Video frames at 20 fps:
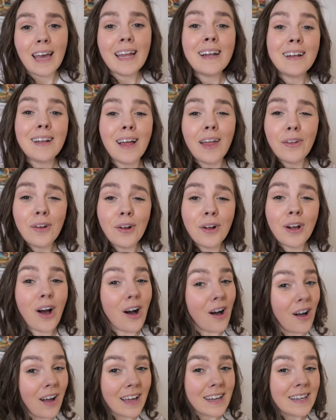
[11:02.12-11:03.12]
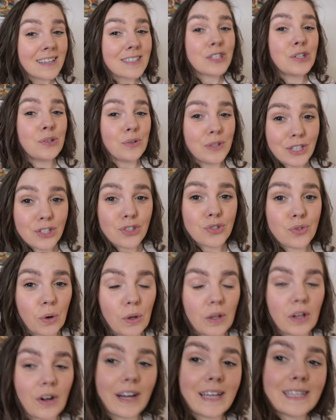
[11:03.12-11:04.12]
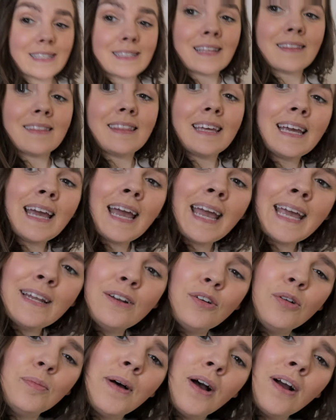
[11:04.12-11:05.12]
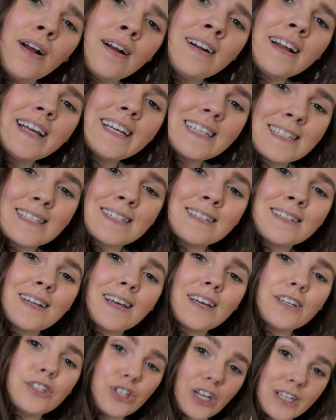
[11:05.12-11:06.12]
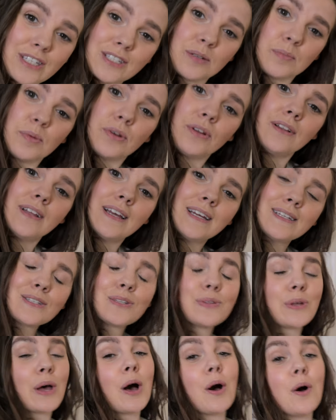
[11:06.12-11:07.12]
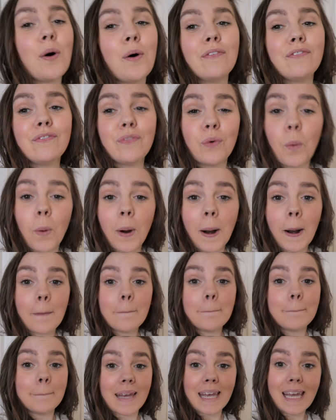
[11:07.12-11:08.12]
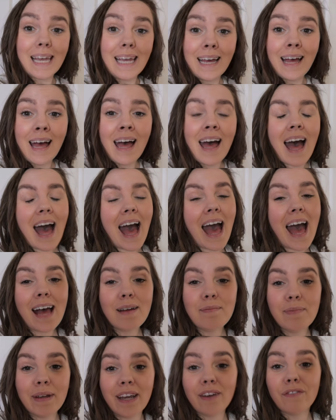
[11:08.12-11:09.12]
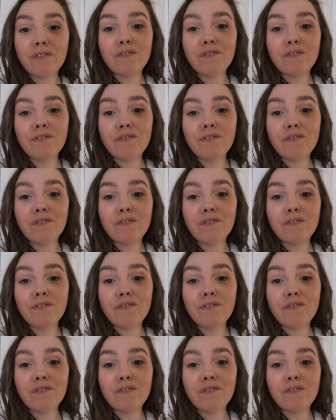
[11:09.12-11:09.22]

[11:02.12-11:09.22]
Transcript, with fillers: And another con to this stroller is the handlebar isn't adjustable. And so for me at being